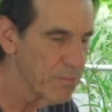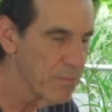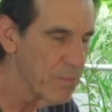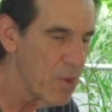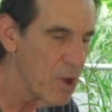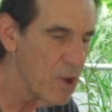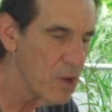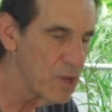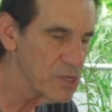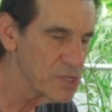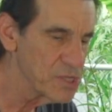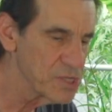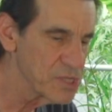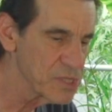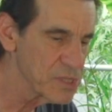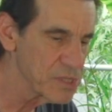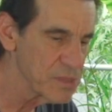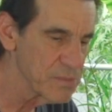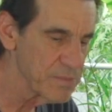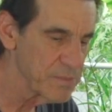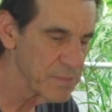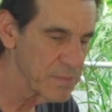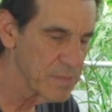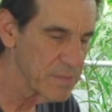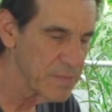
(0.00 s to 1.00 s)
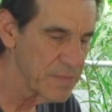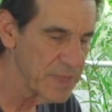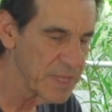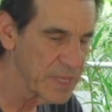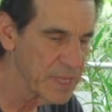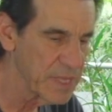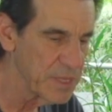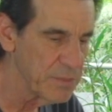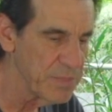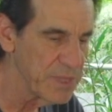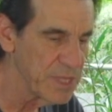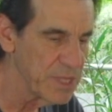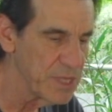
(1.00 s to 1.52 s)
Moss
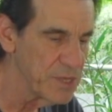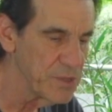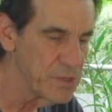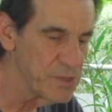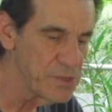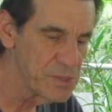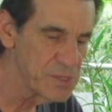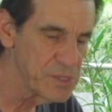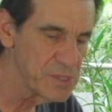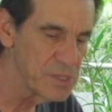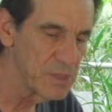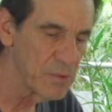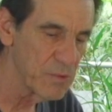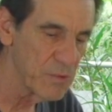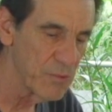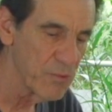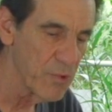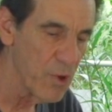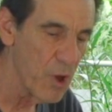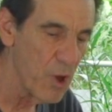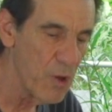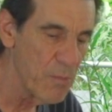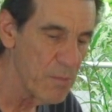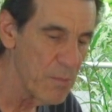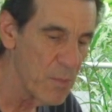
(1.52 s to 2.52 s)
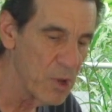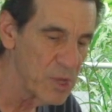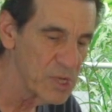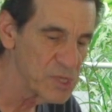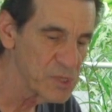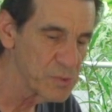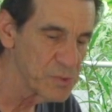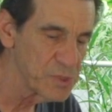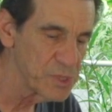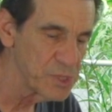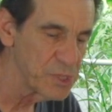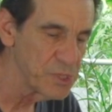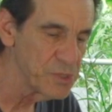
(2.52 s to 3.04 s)
that can be used, raw
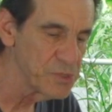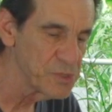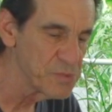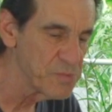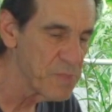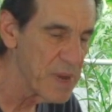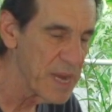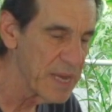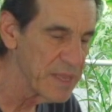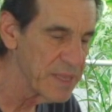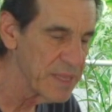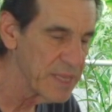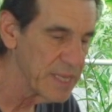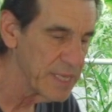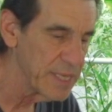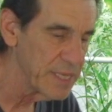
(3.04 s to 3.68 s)
moss was used by the